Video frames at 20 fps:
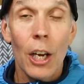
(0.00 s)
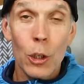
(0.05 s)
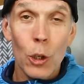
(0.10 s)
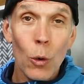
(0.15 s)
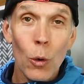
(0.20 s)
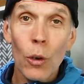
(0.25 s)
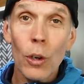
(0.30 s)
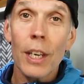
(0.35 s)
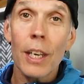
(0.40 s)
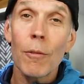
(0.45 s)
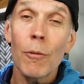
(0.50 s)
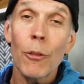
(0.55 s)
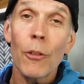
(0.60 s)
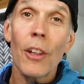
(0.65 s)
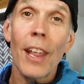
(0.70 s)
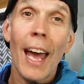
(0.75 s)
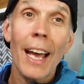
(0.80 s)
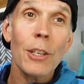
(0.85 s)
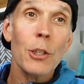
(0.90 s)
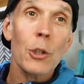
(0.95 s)
and you're looking for
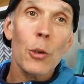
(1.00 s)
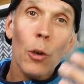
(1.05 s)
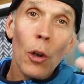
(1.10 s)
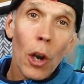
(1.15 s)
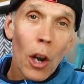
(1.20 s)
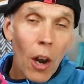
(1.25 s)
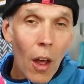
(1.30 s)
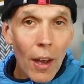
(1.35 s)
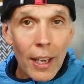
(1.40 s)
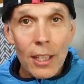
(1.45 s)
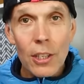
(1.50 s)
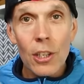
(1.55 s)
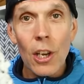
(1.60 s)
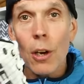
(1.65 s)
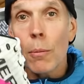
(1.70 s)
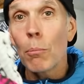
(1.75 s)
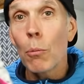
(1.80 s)
that sort of lighter,